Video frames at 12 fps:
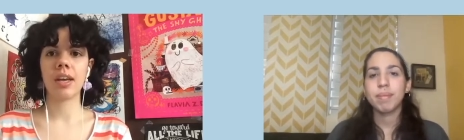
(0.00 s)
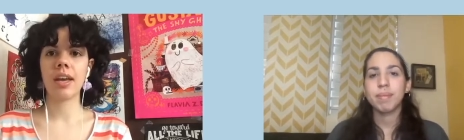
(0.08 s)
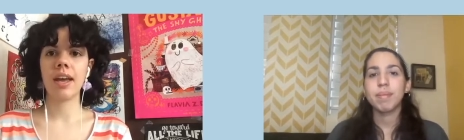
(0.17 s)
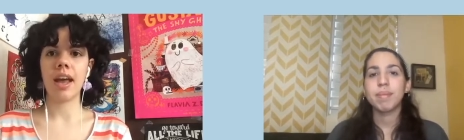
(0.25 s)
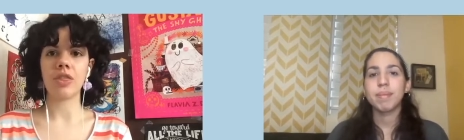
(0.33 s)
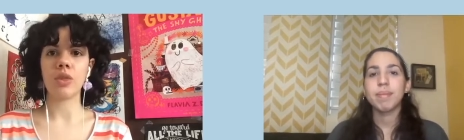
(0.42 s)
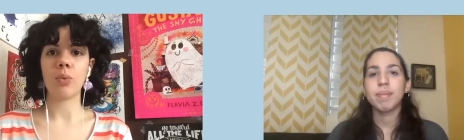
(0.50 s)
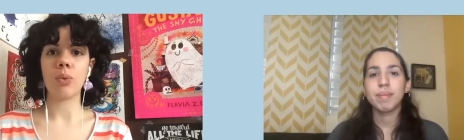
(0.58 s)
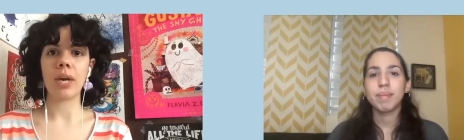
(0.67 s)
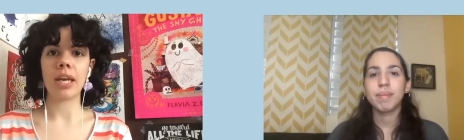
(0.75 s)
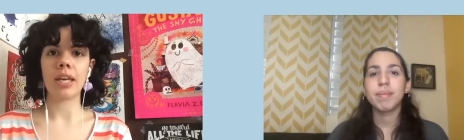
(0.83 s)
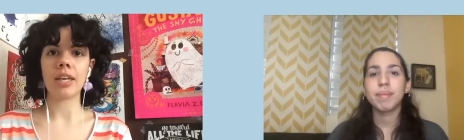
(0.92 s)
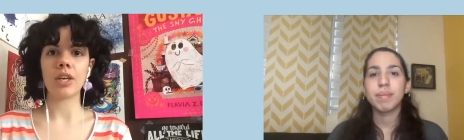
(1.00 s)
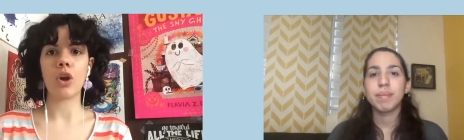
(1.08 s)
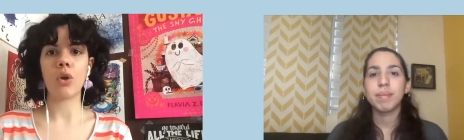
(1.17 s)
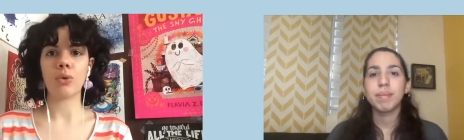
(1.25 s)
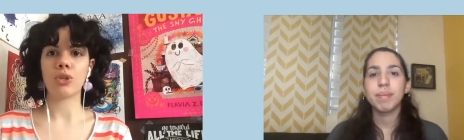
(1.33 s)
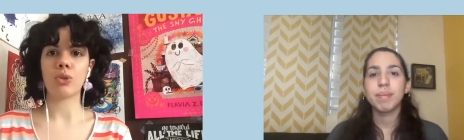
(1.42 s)
Speaker 1: and the way he
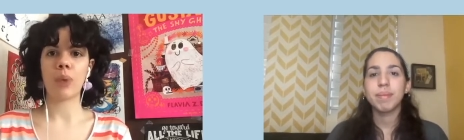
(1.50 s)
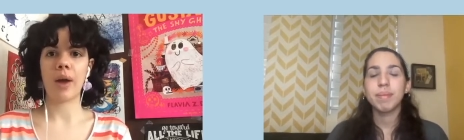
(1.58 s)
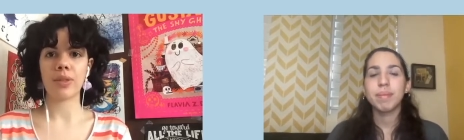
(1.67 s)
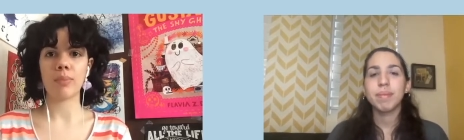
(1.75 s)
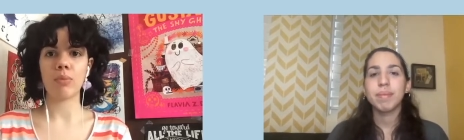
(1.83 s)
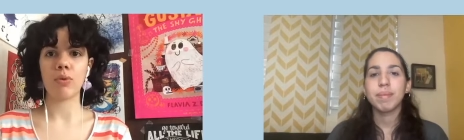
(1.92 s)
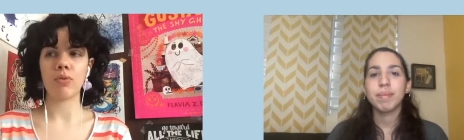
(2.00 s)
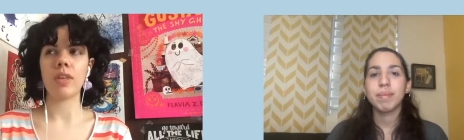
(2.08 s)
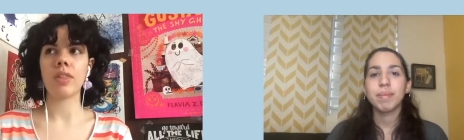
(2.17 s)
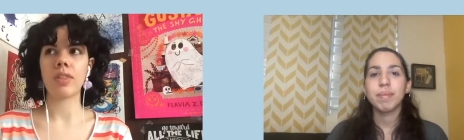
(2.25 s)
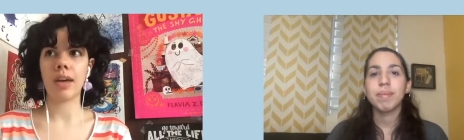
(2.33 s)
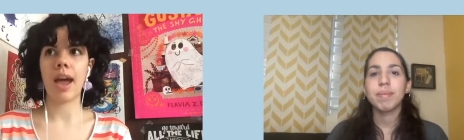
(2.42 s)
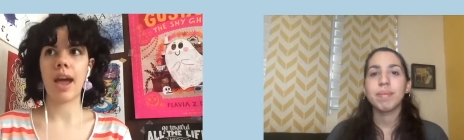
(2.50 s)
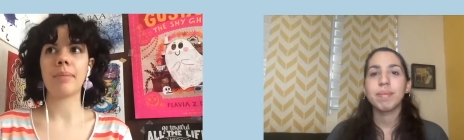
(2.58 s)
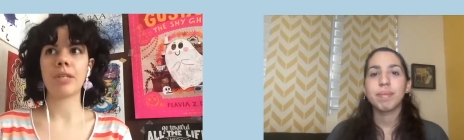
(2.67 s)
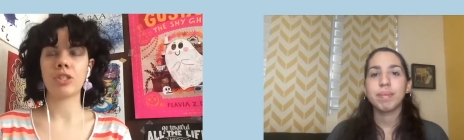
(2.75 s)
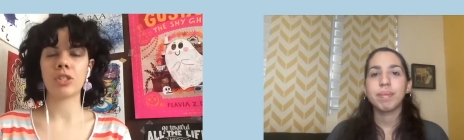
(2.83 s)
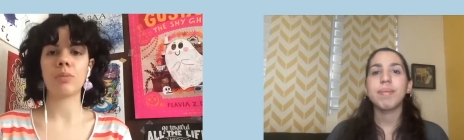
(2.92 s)
goes throughout the movie the
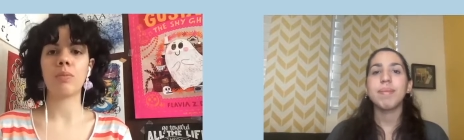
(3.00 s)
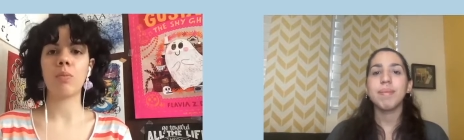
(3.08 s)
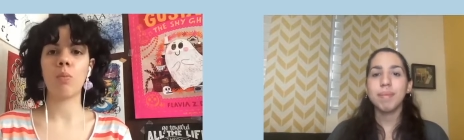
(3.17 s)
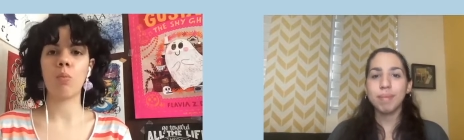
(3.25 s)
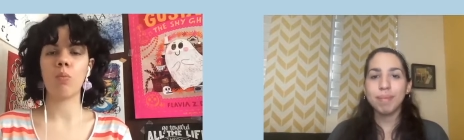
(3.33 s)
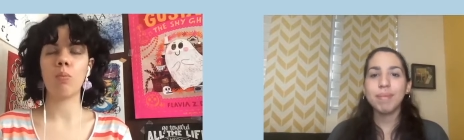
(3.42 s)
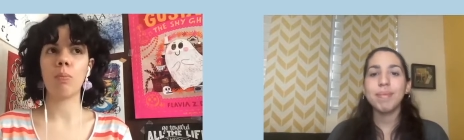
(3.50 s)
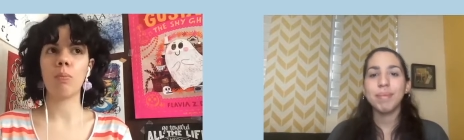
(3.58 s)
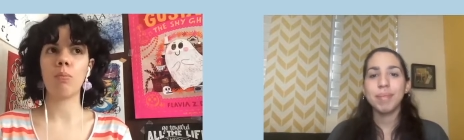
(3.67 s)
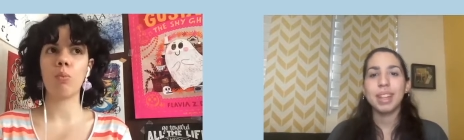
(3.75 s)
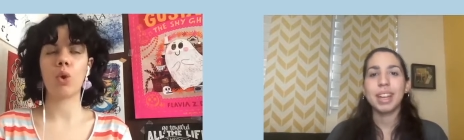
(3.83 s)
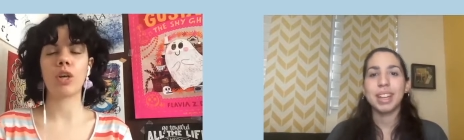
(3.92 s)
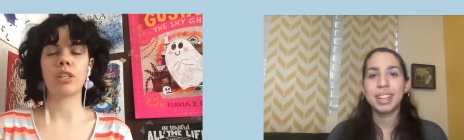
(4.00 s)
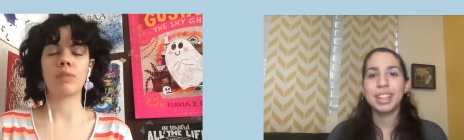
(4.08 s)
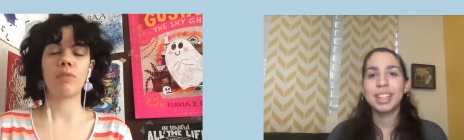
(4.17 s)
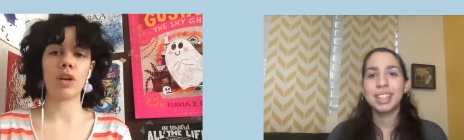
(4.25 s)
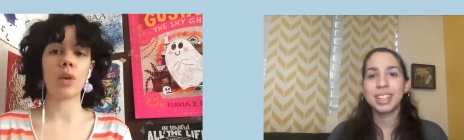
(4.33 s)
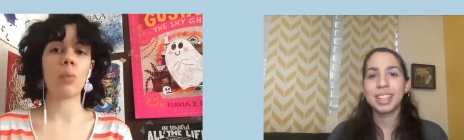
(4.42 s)
animation works
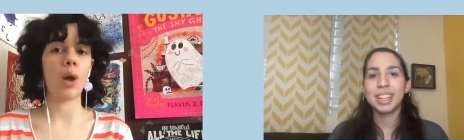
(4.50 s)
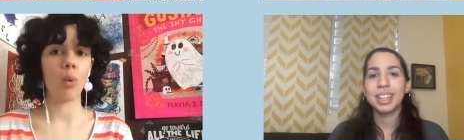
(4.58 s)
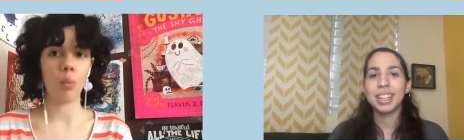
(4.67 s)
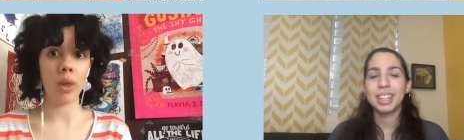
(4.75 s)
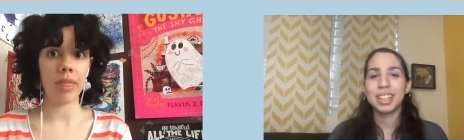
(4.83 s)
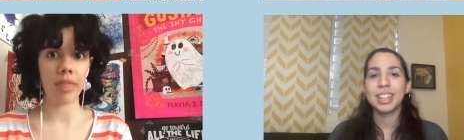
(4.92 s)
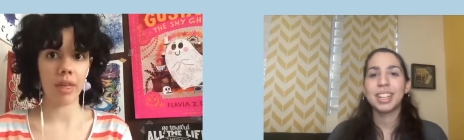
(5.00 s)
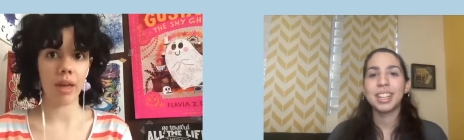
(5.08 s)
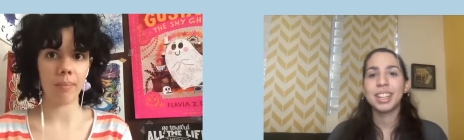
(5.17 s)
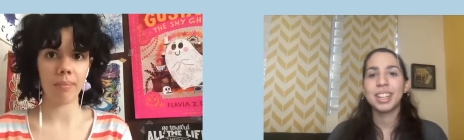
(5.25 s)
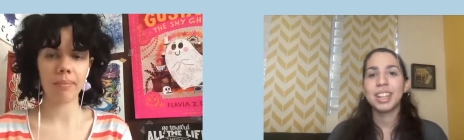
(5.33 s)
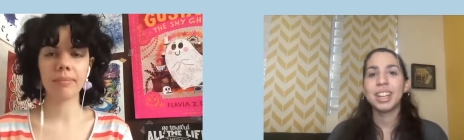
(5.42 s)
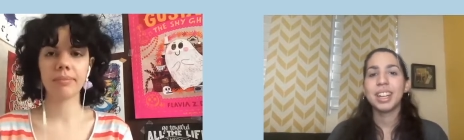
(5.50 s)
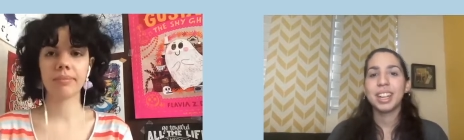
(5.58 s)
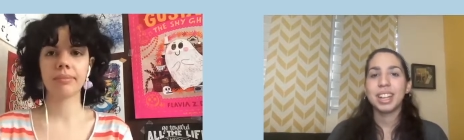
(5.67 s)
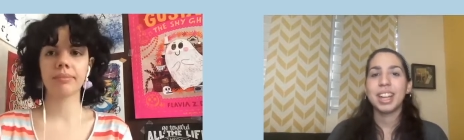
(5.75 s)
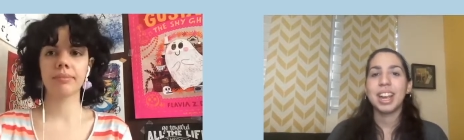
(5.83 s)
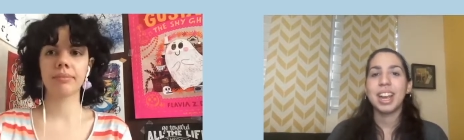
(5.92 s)
very well with him
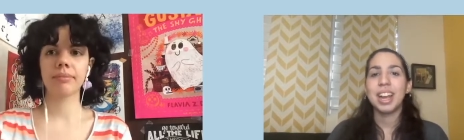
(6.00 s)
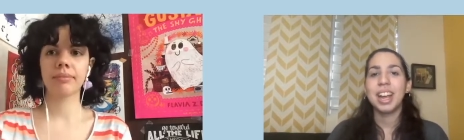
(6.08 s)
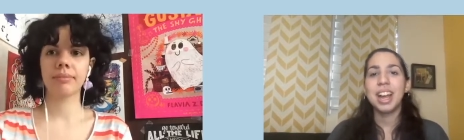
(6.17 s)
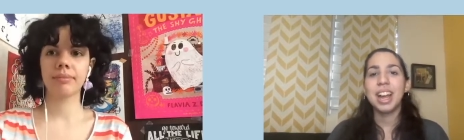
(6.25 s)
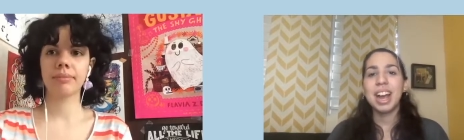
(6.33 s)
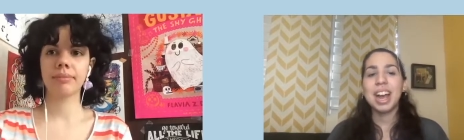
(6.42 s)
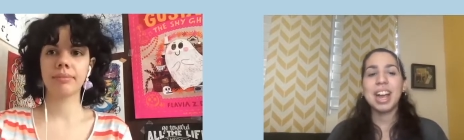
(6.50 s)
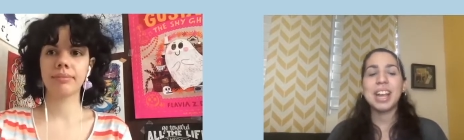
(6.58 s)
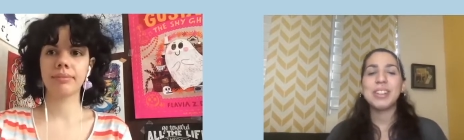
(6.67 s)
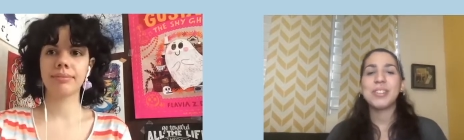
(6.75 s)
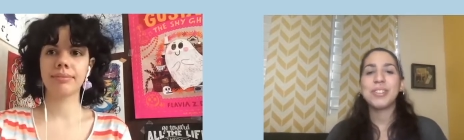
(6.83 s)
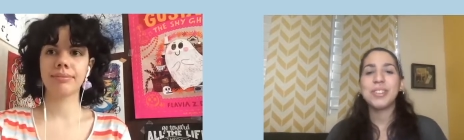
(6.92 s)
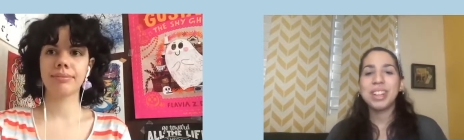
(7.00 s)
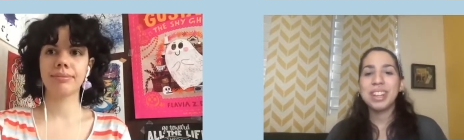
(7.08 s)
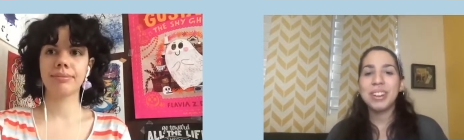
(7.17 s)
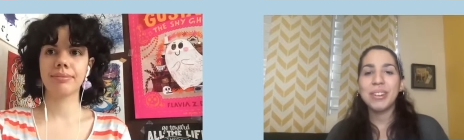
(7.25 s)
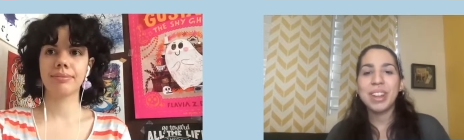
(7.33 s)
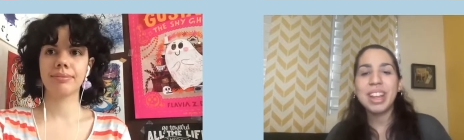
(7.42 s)
Speaker 2: yeah i
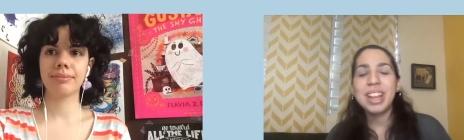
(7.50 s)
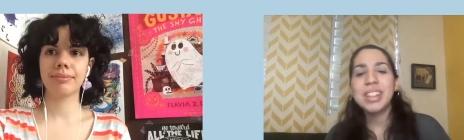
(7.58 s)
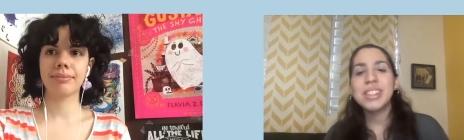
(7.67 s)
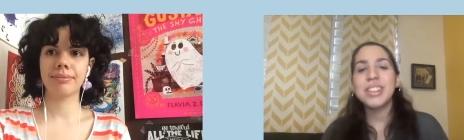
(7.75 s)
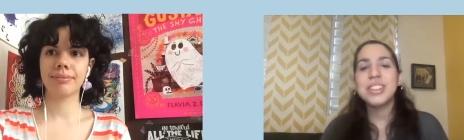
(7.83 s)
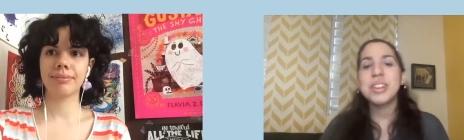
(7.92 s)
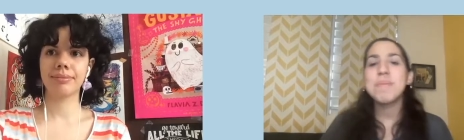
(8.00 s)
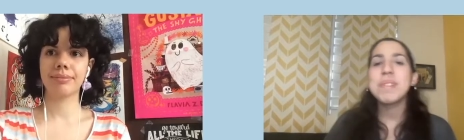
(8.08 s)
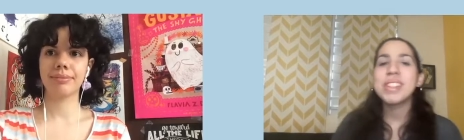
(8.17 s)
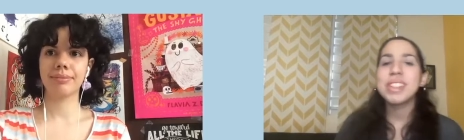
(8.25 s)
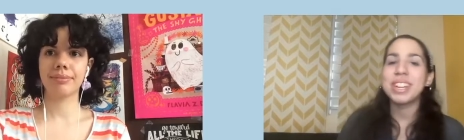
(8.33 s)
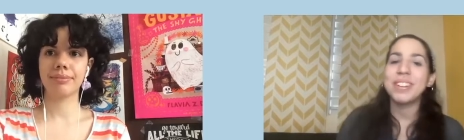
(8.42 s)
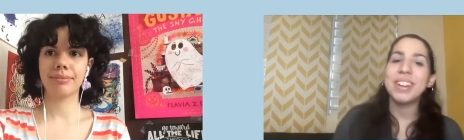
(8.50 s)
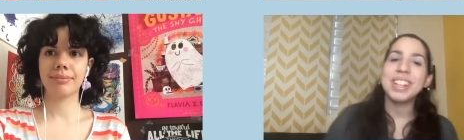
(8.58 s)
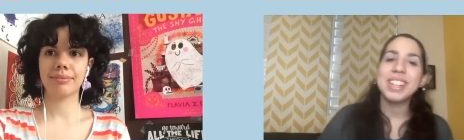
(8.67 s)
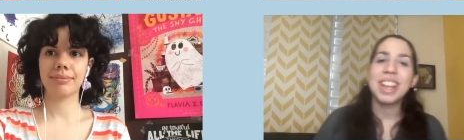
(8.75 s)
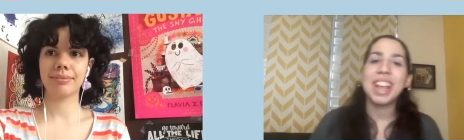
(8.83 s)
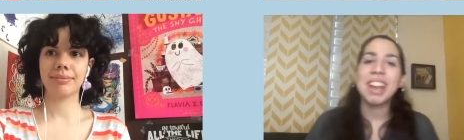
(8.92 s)
totally agree he's such a
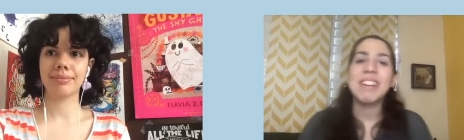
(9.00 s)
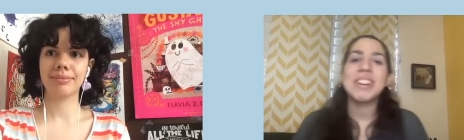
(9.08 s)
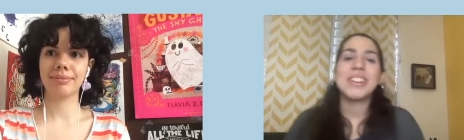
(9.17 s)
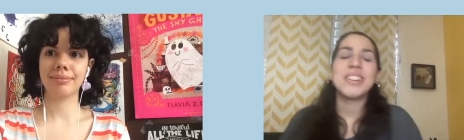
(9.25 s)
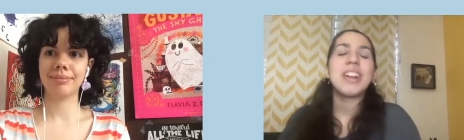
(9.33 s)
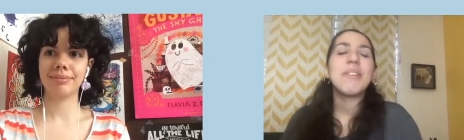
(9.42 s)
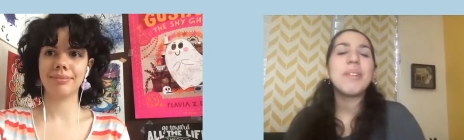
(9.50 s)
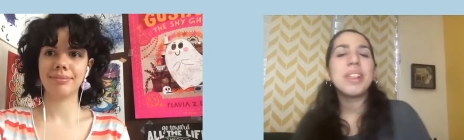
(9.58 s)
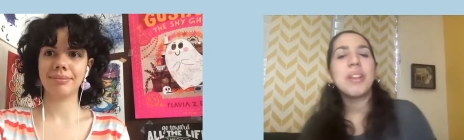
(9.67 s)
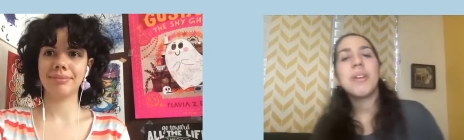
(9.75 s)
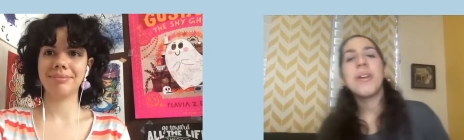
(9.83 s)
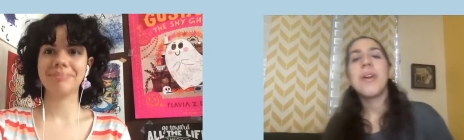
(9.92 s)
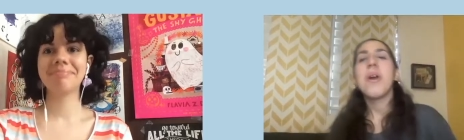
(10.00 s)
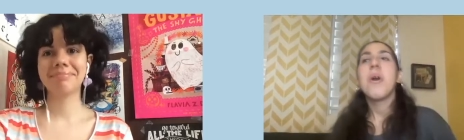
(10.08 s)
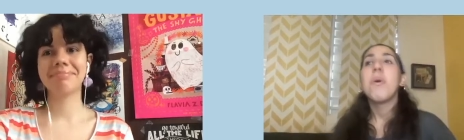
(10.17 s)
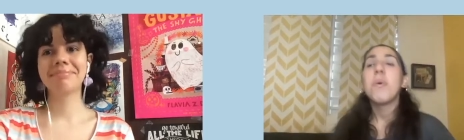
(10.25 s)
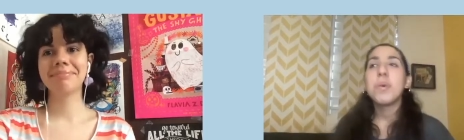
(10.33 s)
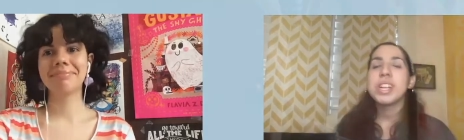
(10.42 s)
mysterious character i really
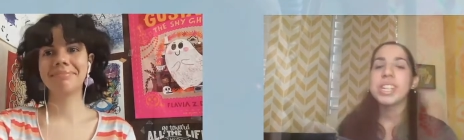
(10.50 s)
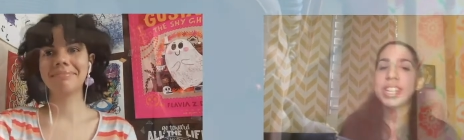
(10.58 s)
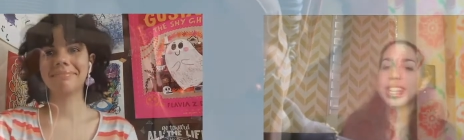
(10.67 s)
wish